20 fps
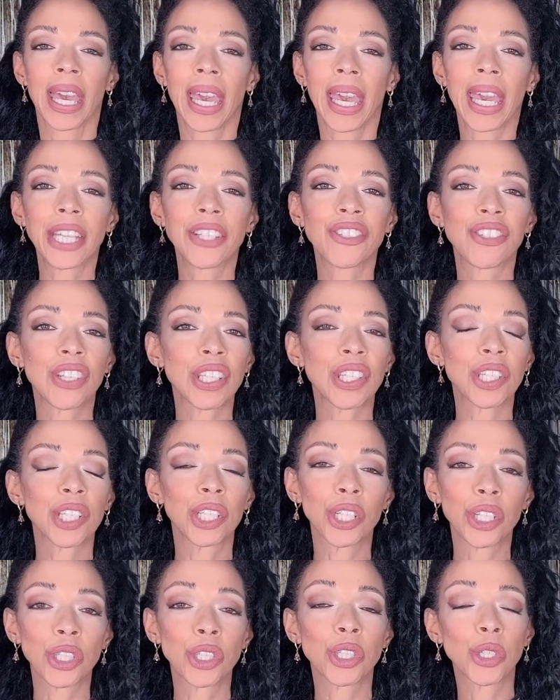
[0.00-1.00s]
It just
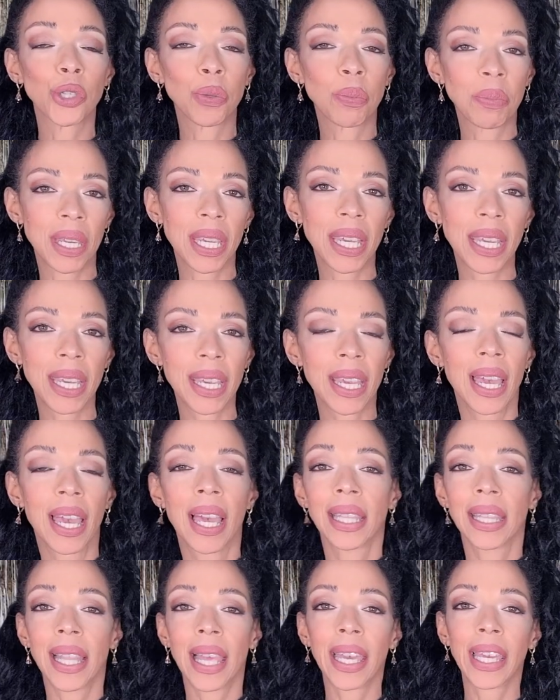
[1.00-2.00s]
looks to me
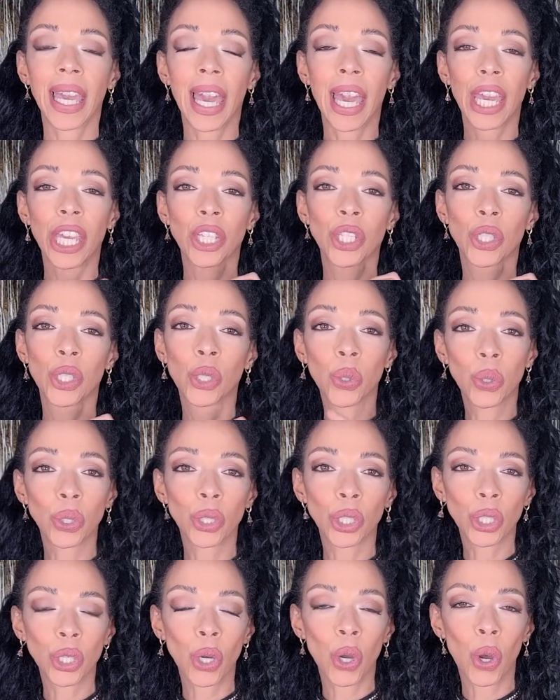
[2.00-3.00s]
like a
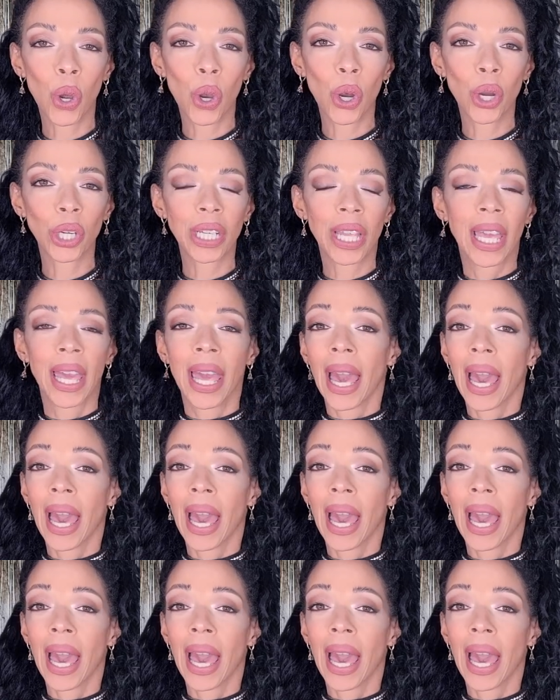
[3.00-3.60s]
unicorn